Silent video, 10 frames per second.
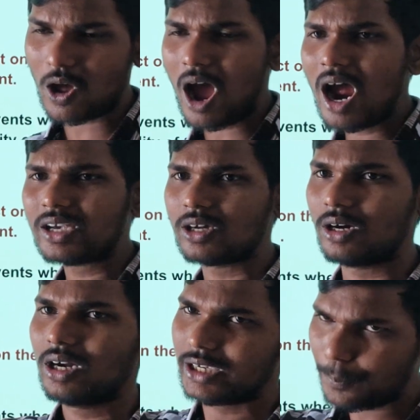
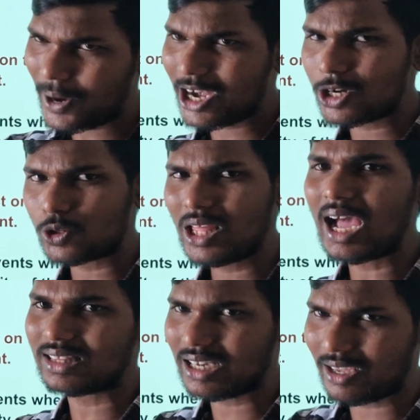not depend to the
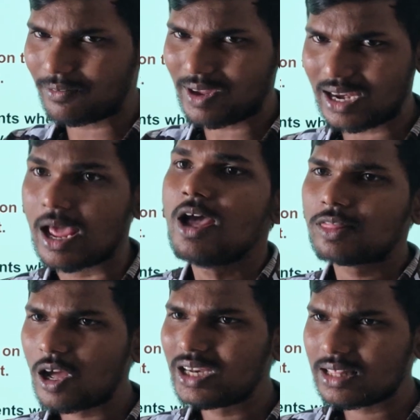other event.
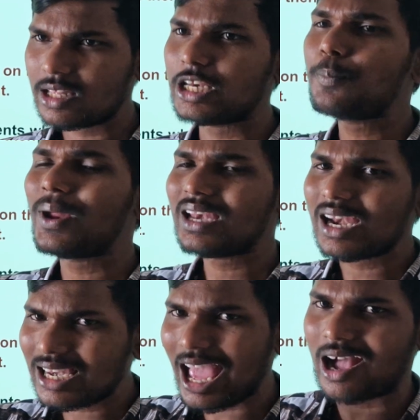So, it is
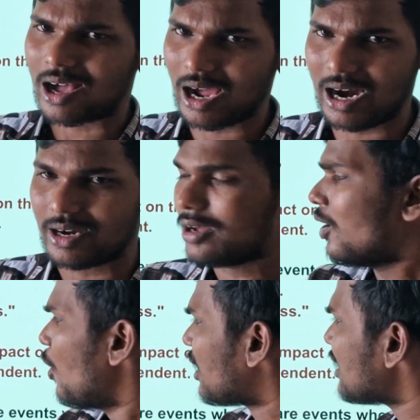independently occurred.
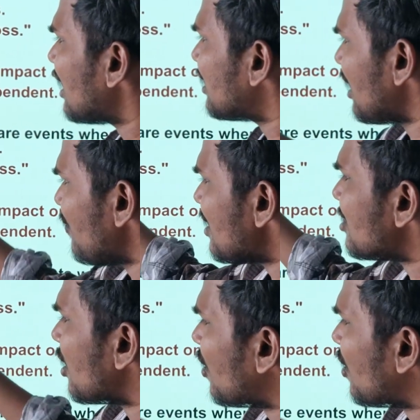Okay, that events are